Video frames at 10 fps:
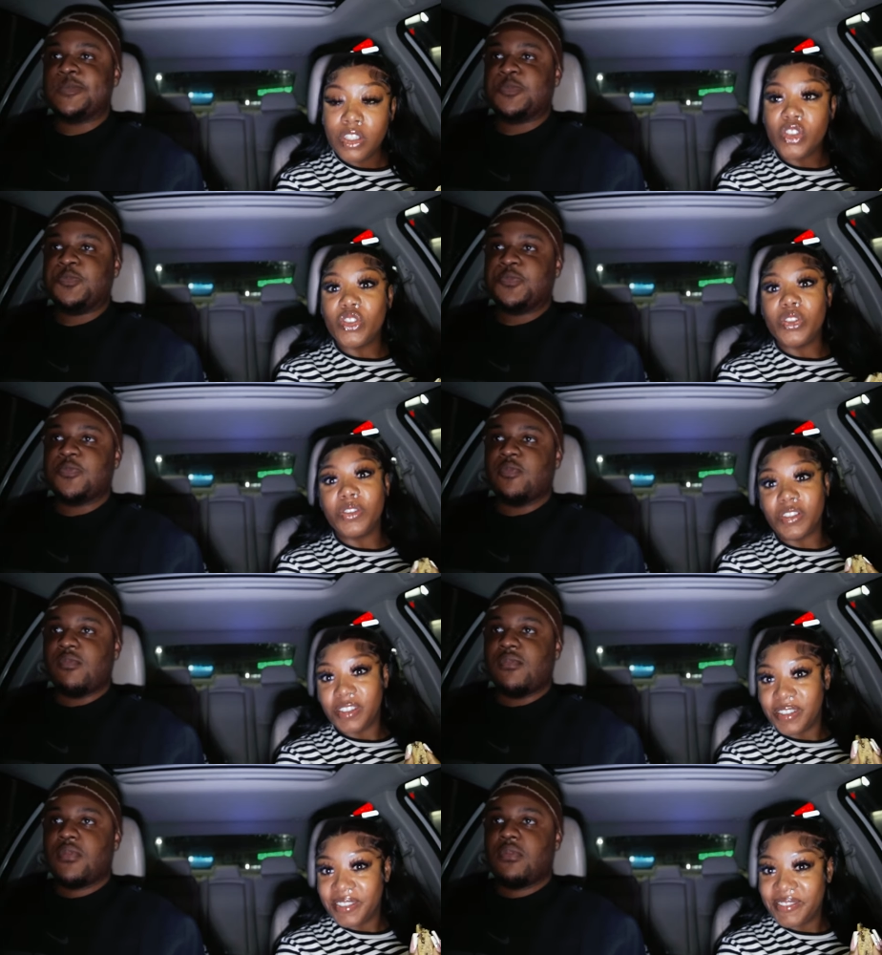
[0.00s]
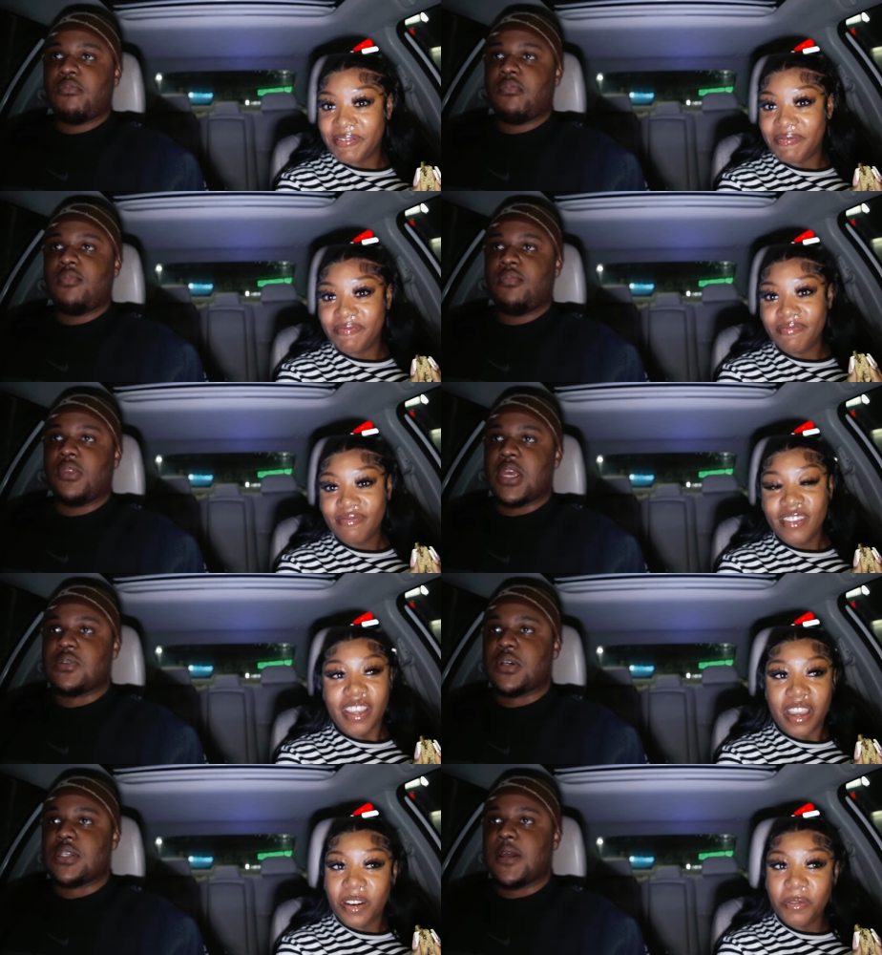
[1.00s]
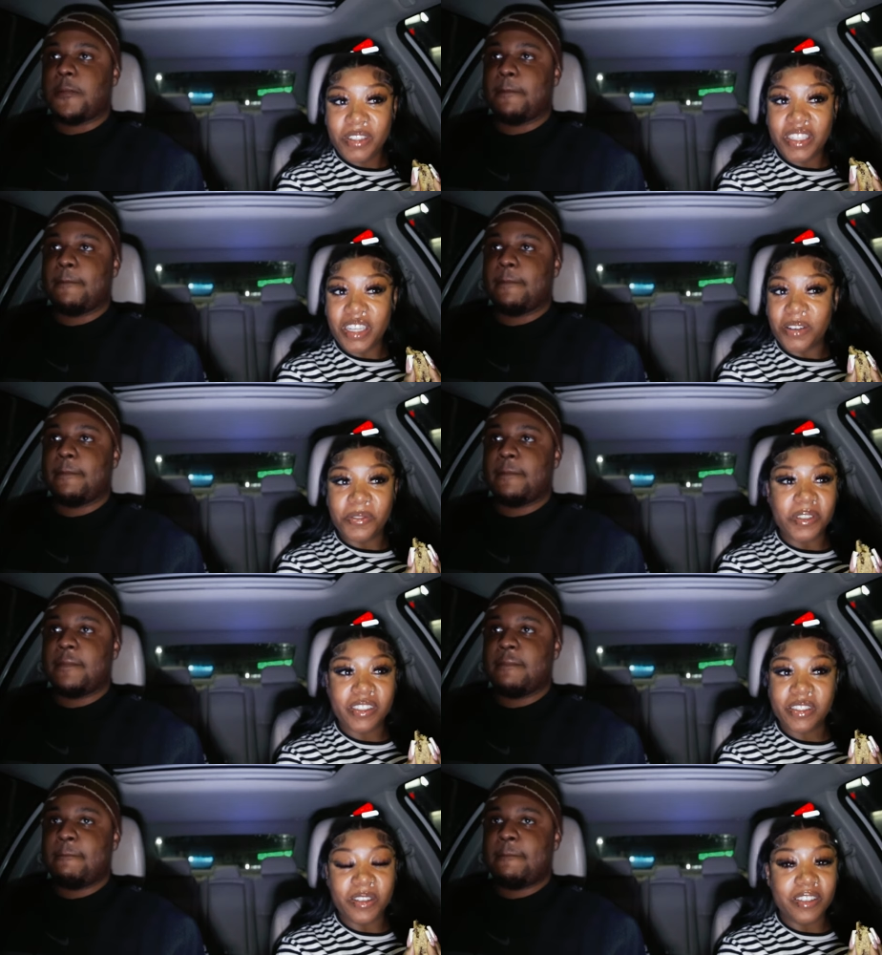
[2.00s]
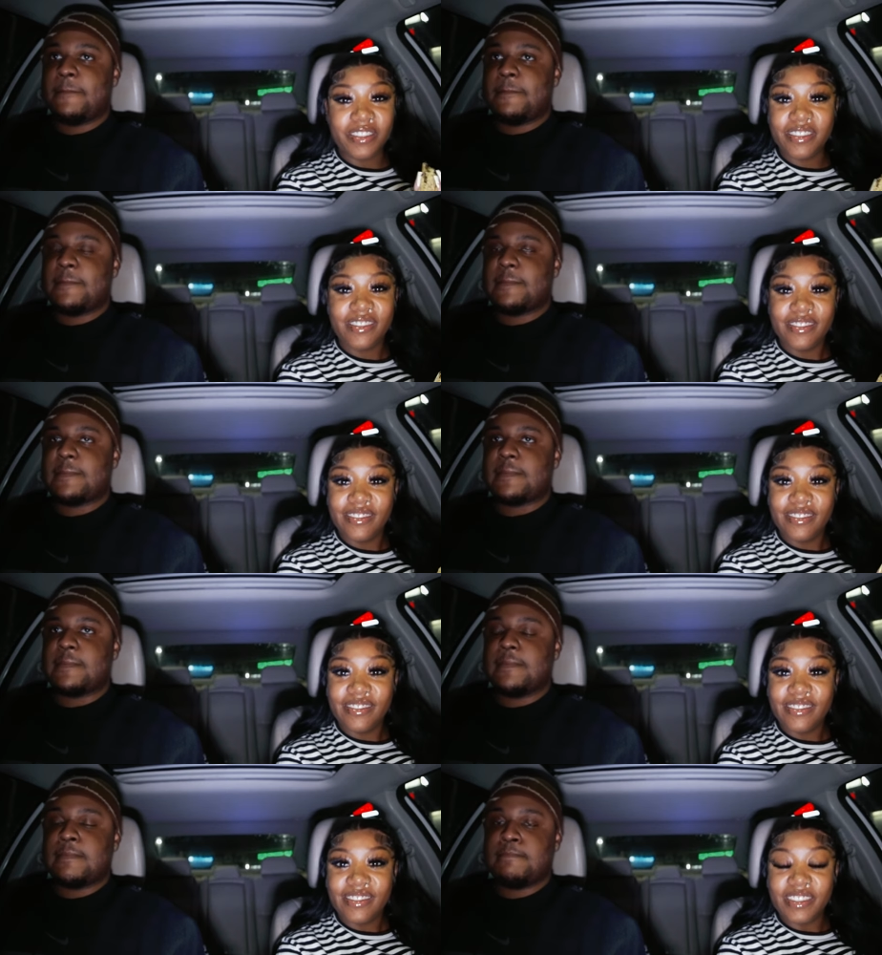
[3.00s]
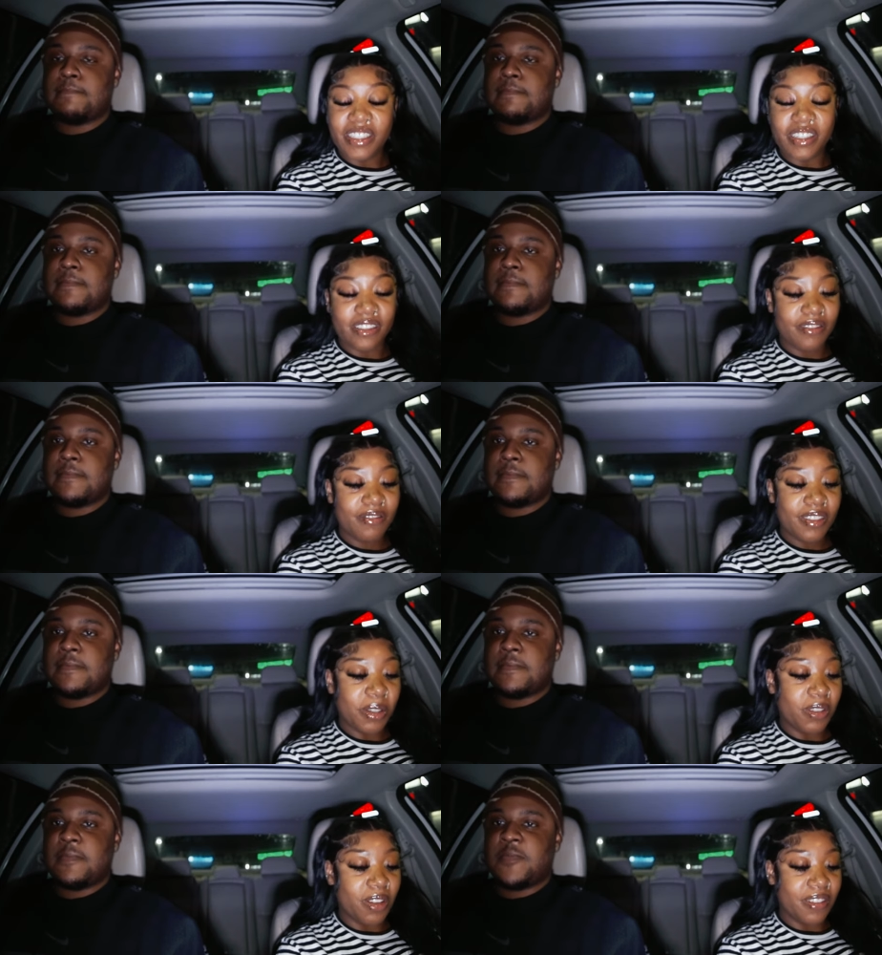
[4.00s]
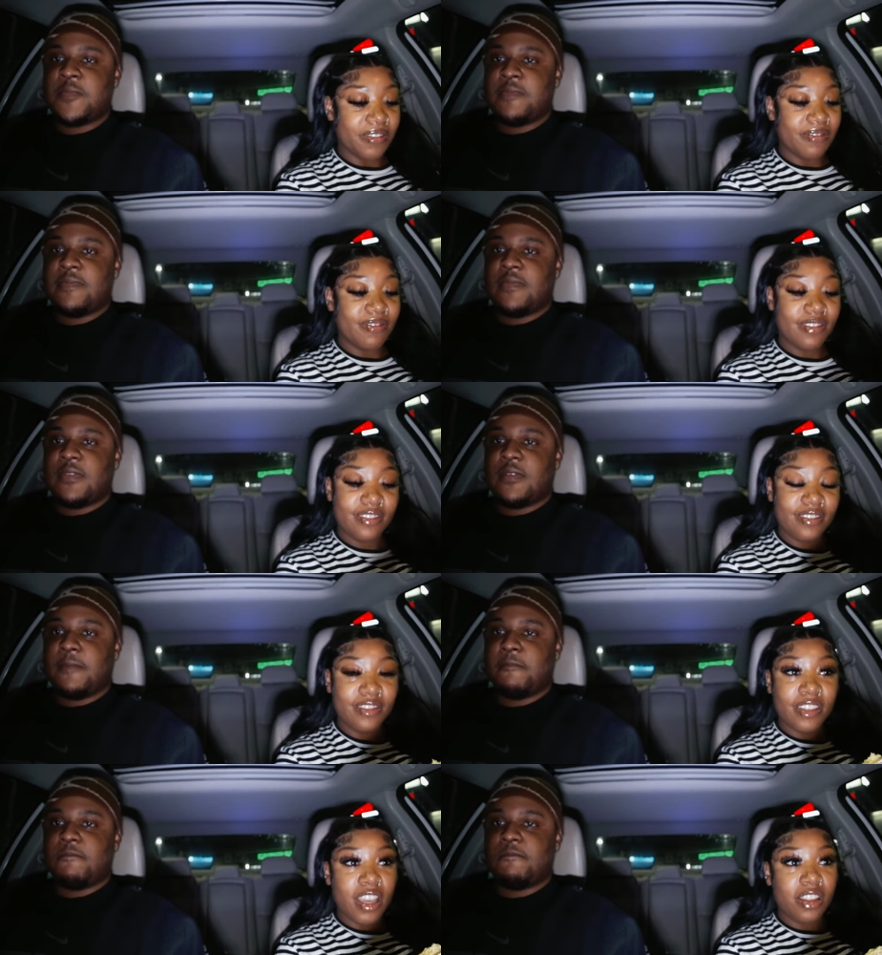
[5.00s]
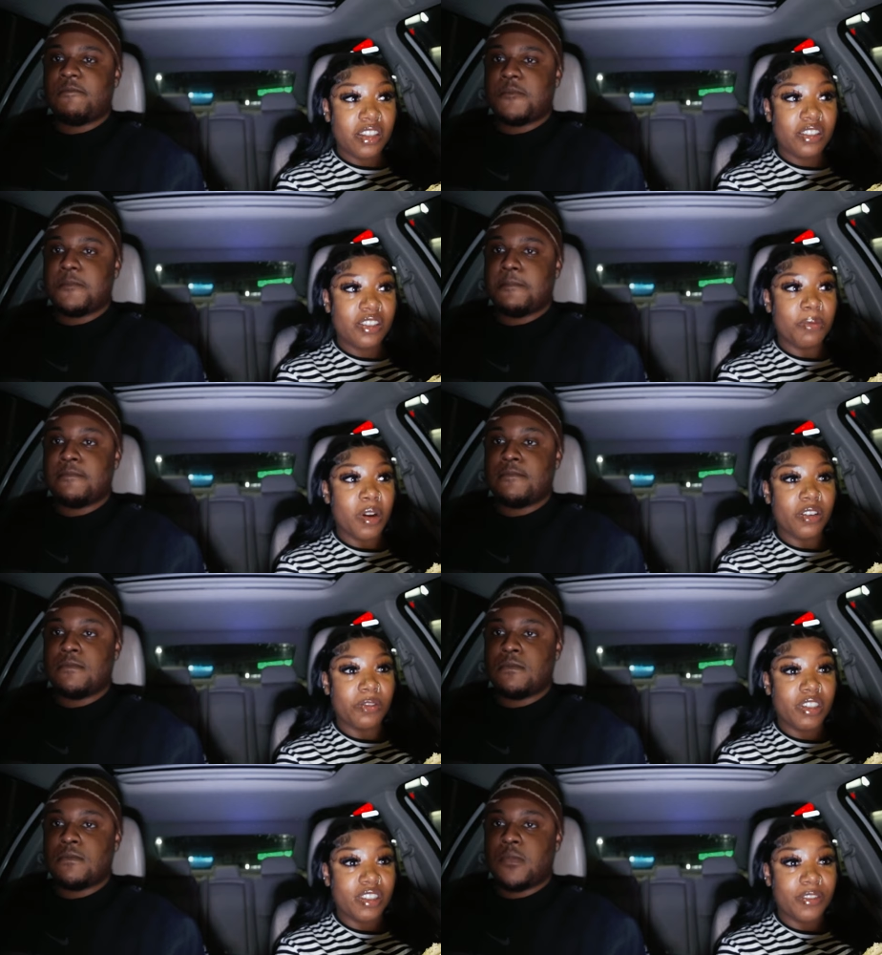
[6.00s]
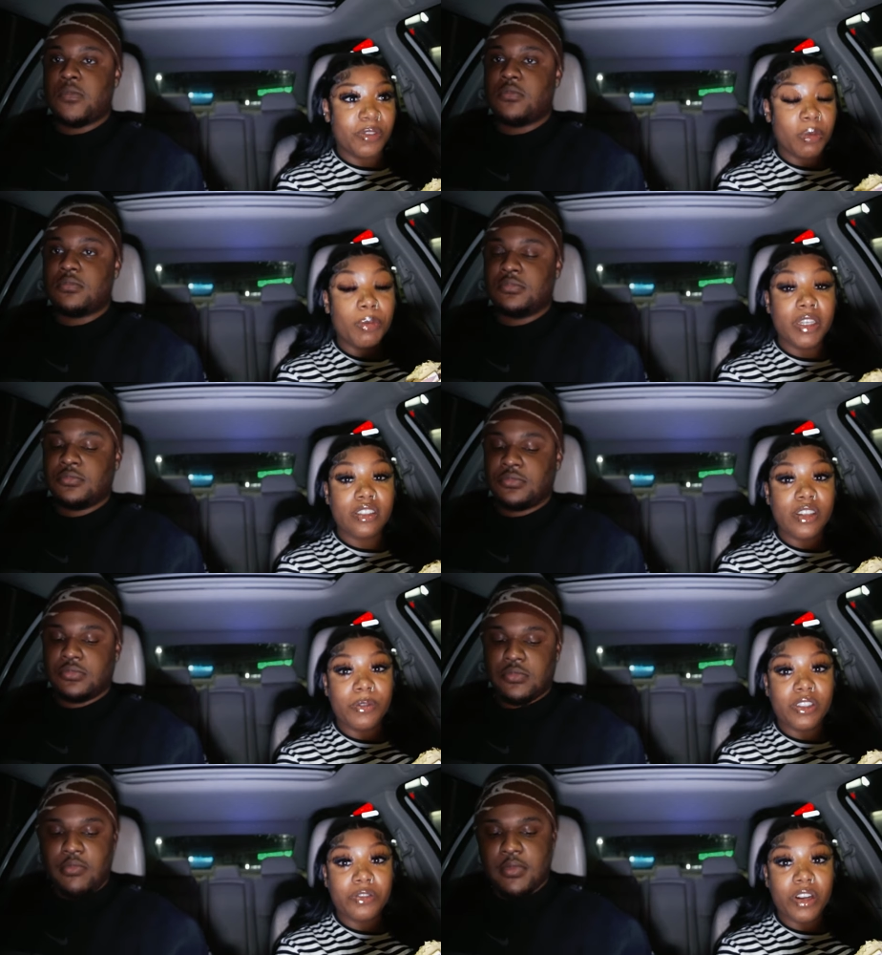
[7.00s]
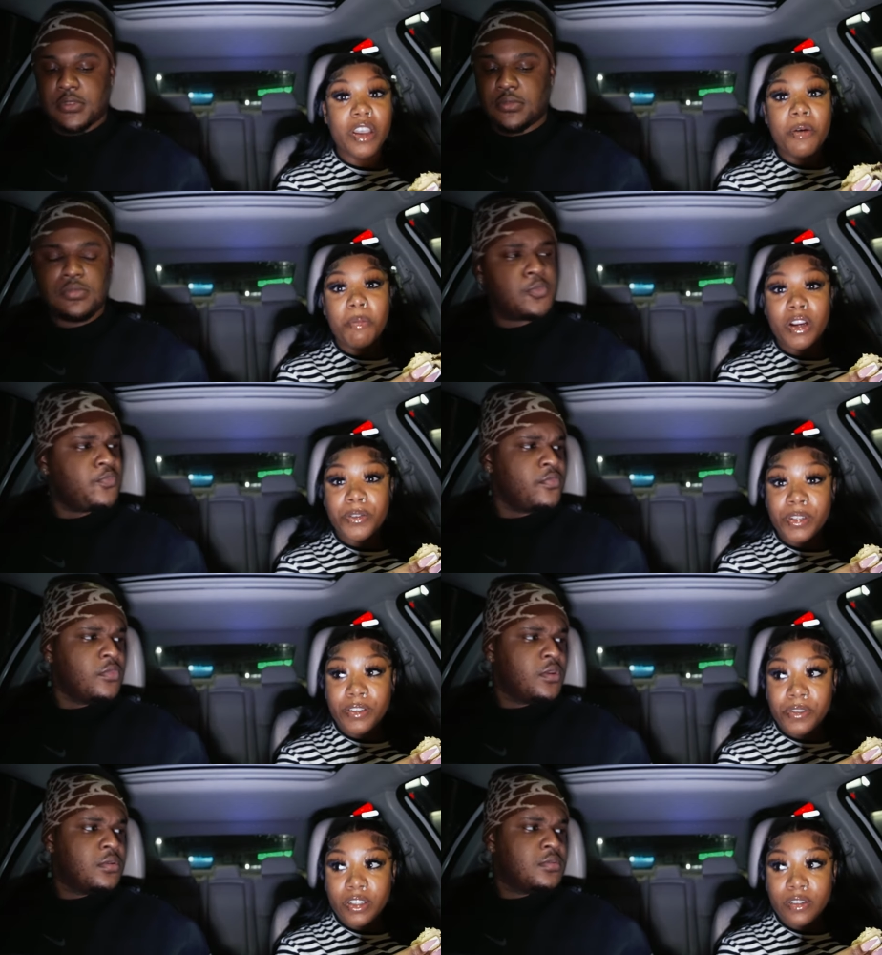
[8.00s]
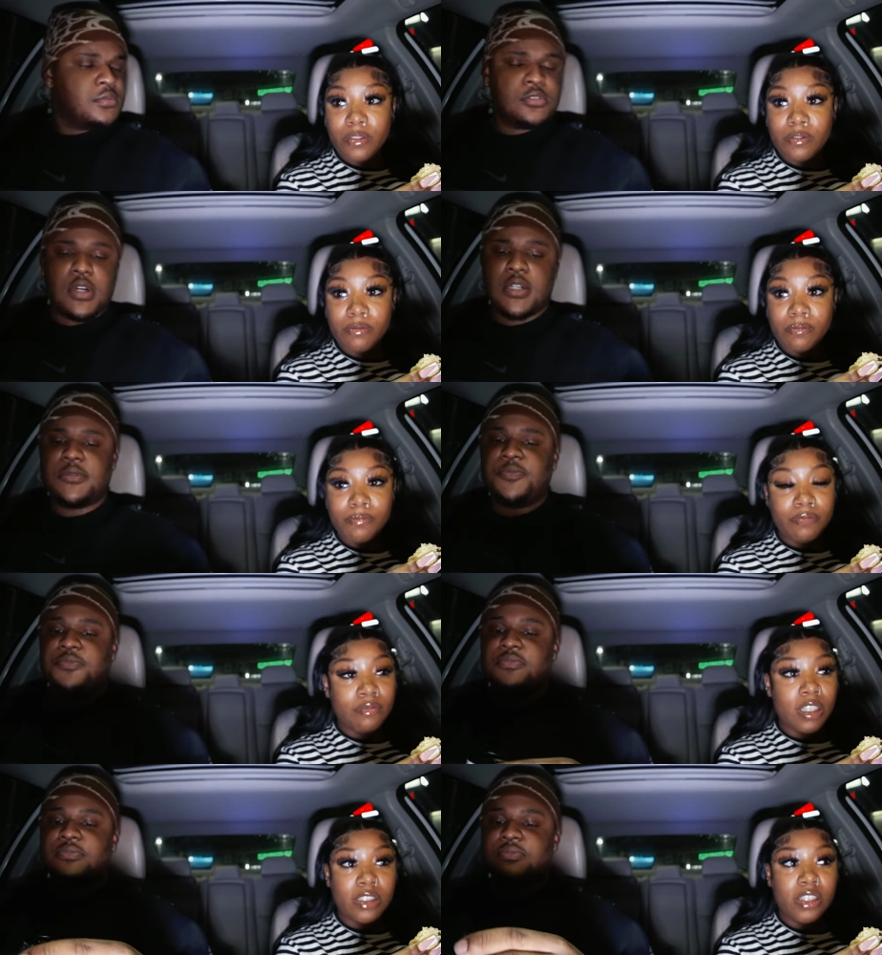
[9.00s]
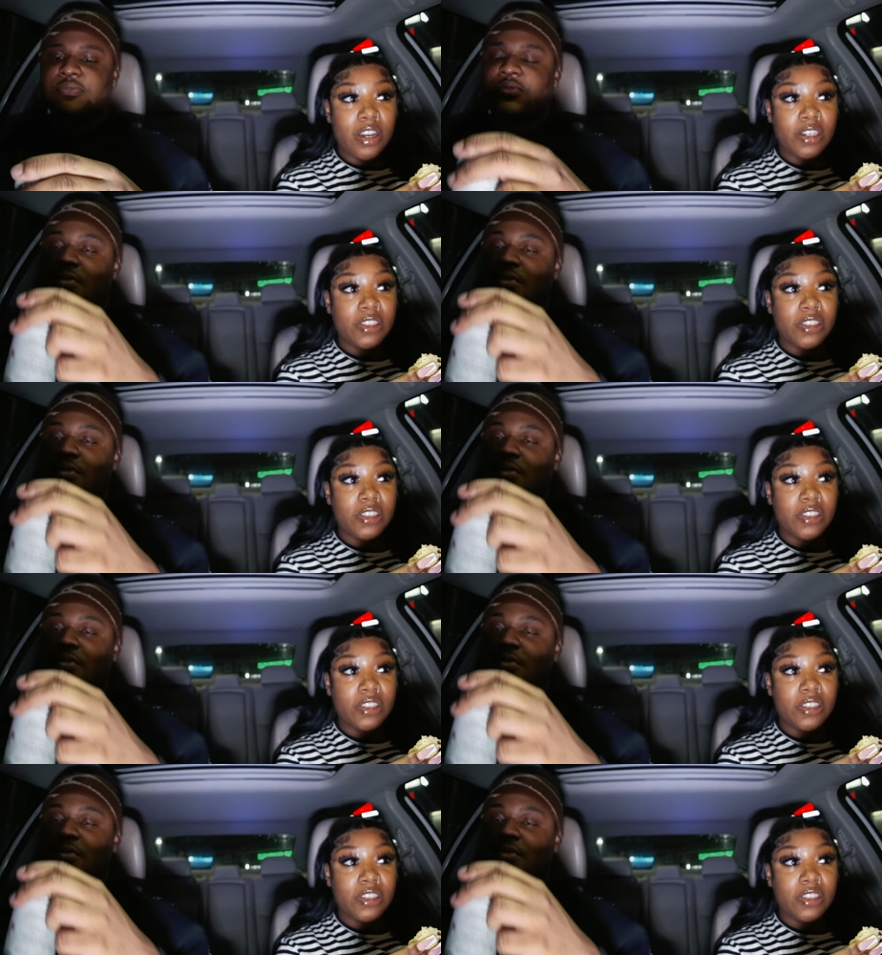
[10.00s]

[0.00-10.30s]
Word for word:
Speaker 1: Sugar. I don't at. really care for the salt. Yeah. yeah, no salt. Unless it's a margarita from a Mexican restaurant. Margaritaville? Right. 10 out